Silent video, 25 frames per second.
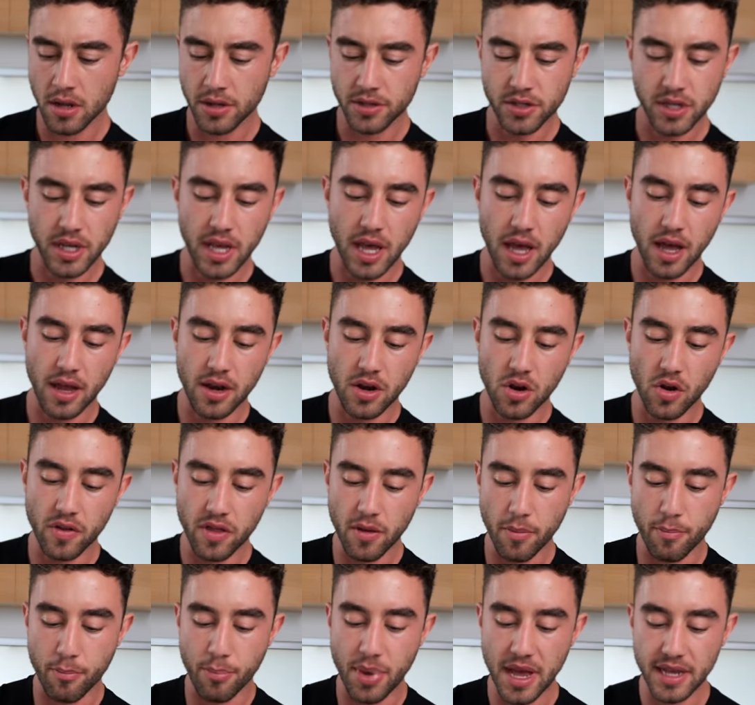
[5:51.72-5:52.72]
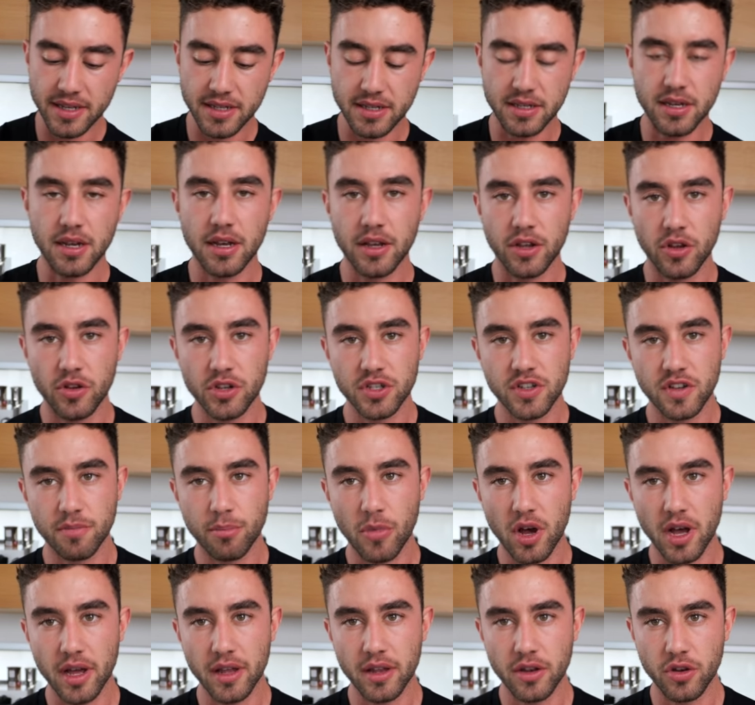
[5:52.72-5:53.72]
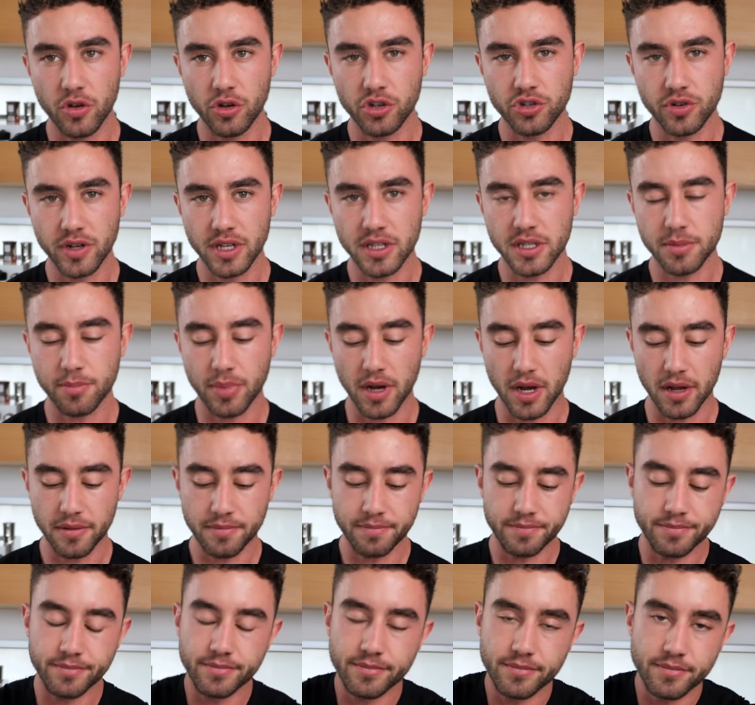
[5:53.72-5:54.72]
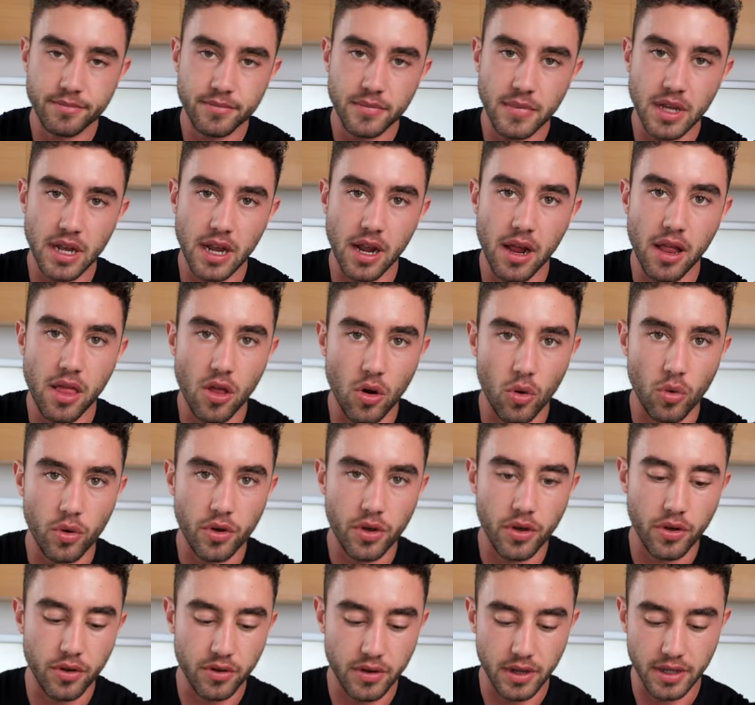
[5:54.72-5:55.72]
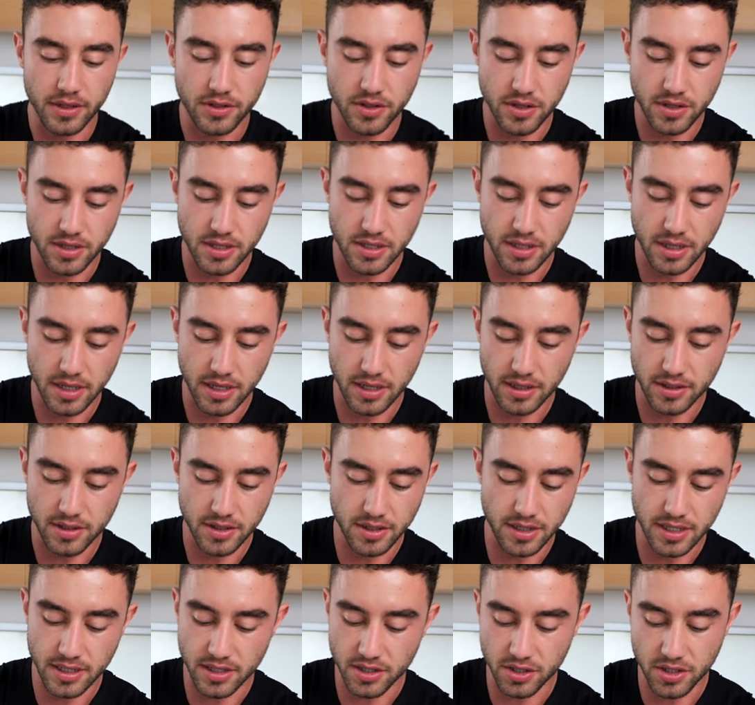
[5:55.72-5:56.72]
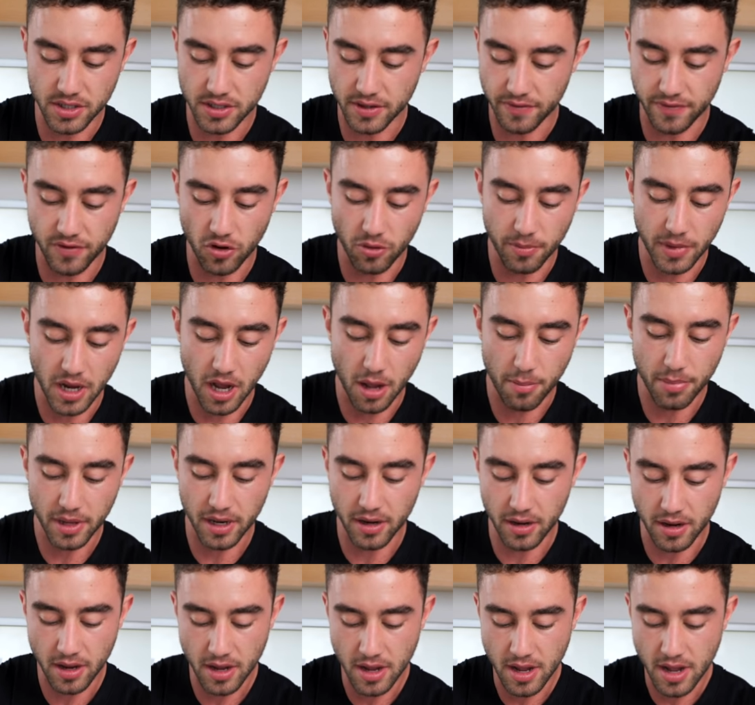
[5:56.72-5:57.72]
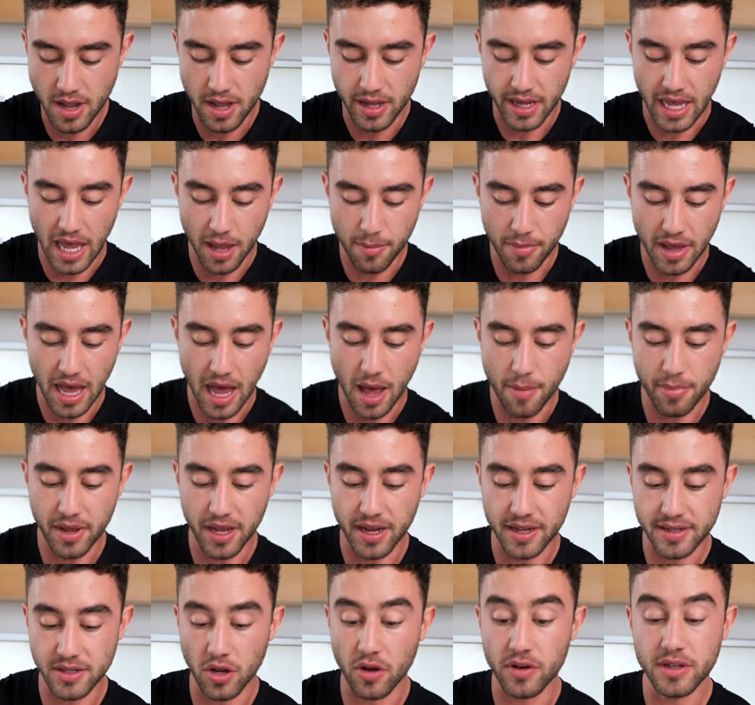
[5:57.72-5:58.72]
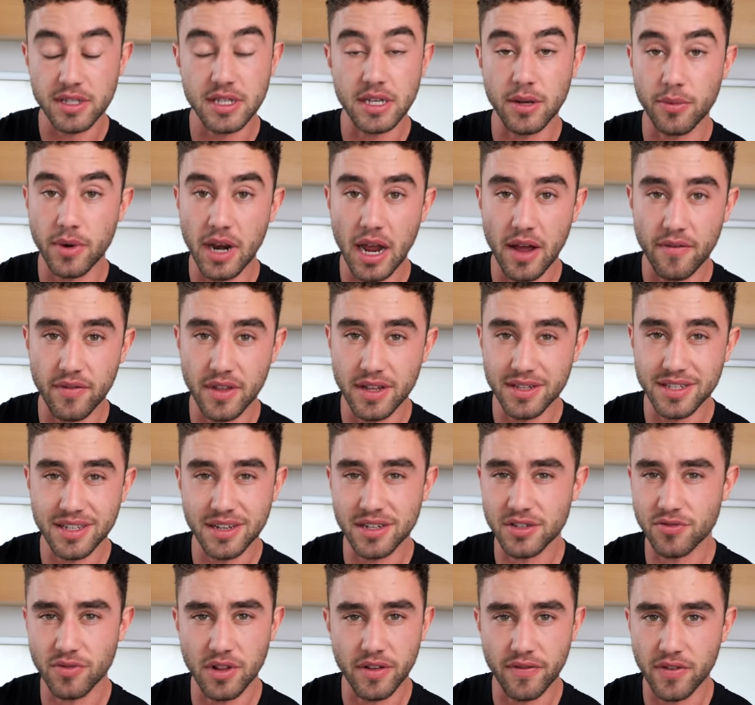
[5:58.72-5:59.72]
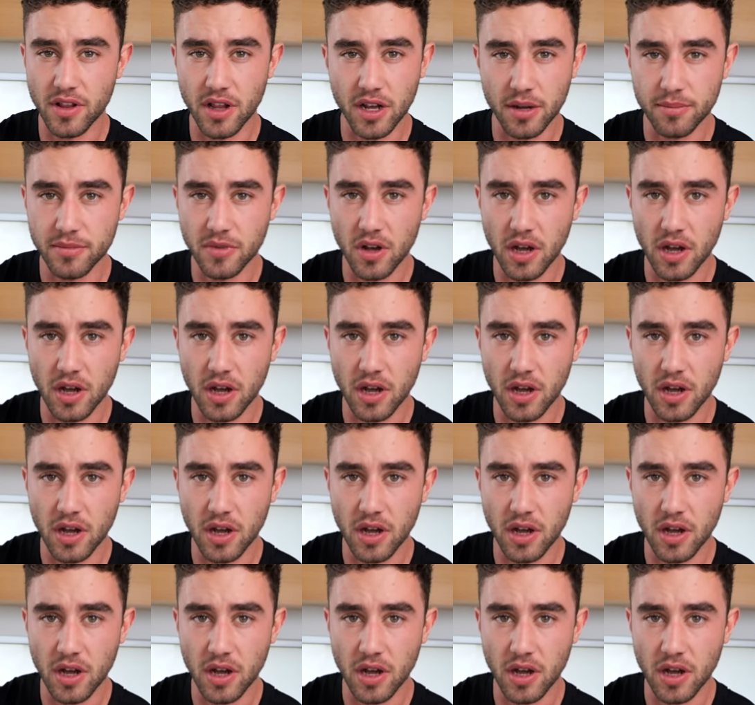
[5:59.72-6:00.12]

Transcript: so yeah, not the best use of my nutrients, but it's all good. This is just to fill me up and keep me happy. Because honestly, when I have this, it doesn't really feel like I'm